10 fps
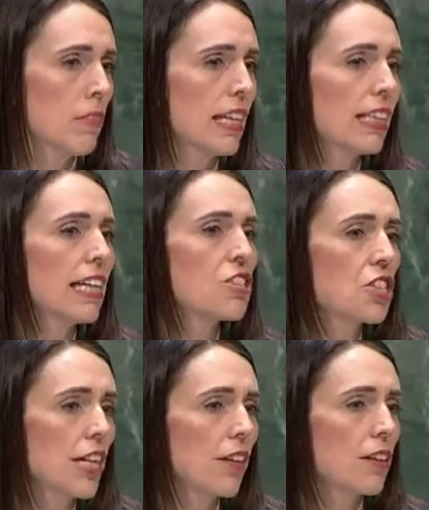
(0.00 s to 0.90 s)
The
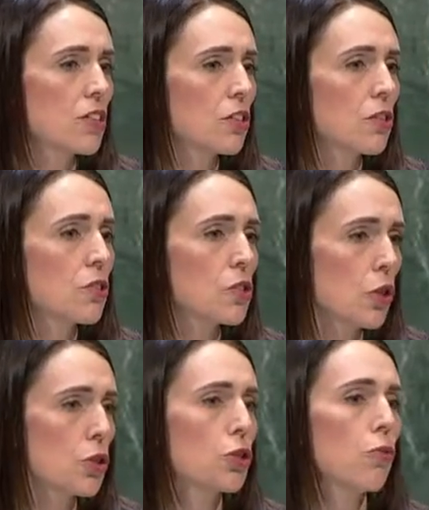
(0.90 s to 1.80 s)
alleged terrorists used
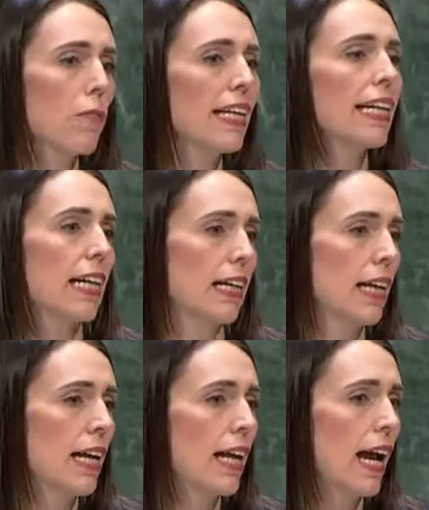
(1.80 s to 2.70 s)
social media
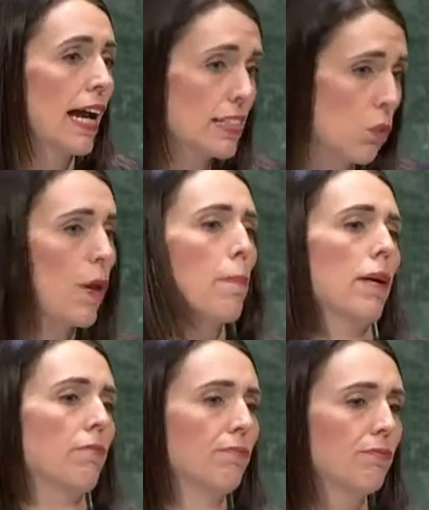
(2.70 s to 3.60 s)
as a
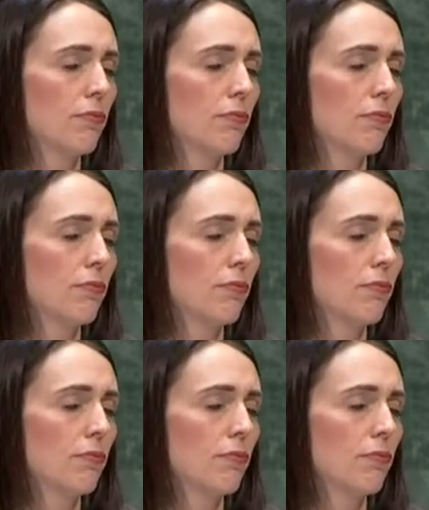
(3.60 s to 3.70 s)
weapon.